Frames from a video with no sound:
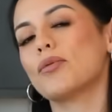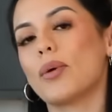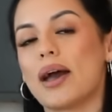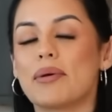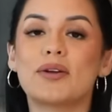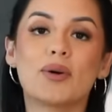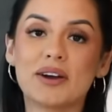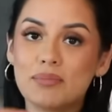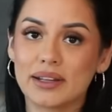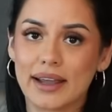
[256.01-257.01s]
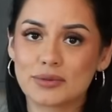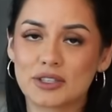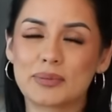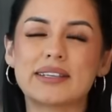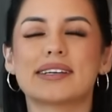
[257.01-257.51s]
the web in one place,
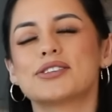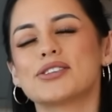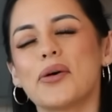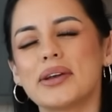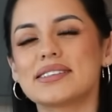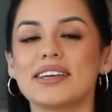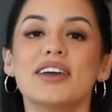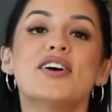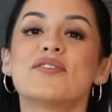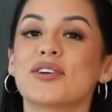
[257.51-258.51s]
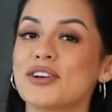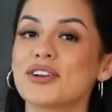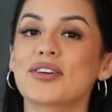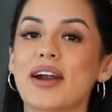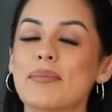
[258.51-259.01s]
which makes it so easy for
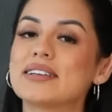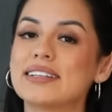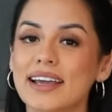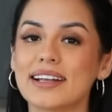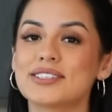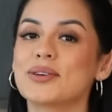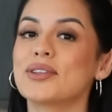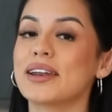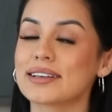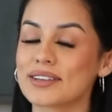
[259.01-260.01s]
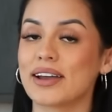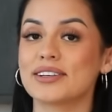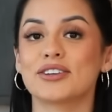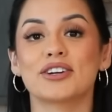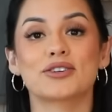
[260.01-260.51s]
you to grab tickets to the next
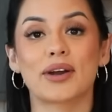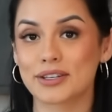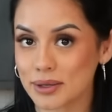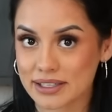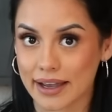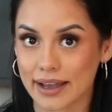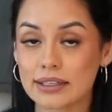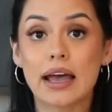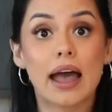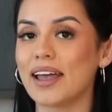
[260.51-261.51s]
event you're trying to attend.